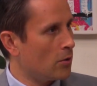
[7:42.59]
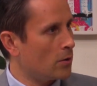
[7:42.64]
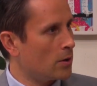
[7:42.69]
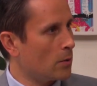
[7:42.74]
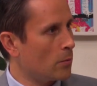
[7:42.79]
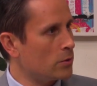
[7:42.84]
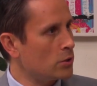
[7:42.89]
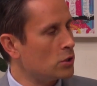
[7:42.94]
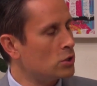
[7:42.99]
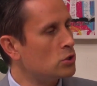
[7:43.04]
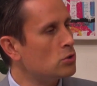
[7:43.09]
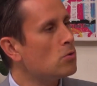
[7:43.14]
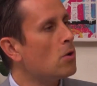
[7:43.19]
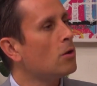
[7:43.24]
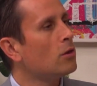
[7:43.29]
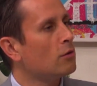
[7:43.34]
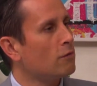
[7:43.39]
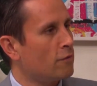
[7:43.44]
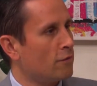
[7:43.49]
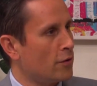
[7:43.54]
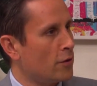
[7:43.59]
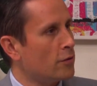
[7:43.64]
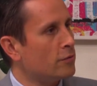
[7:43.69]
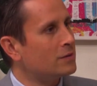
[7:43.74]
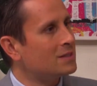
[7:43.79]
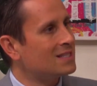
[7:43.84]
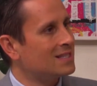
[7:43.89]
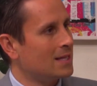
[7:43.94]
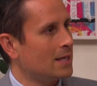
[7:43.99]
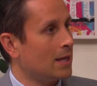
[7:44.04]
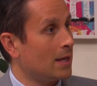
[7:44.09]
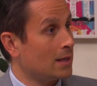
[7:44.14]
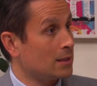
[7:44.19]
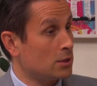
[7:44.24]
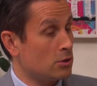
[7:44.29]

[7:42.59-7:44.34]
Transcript: Mm-hmm. And when you do all of those things,